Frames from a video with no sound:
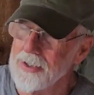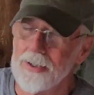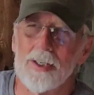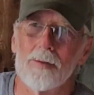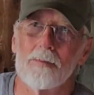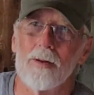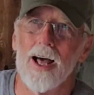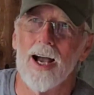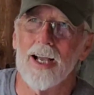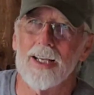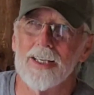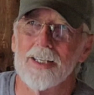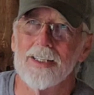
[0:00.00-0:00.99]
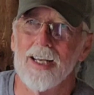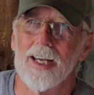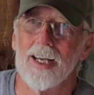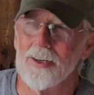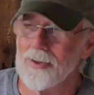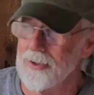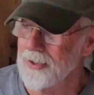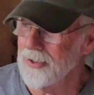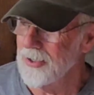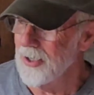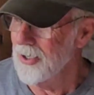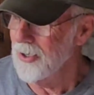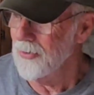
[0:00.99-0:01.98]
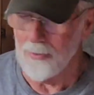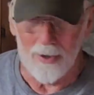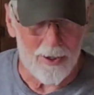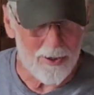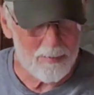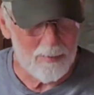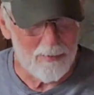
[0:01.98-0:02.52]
Ziploc containers. Whereas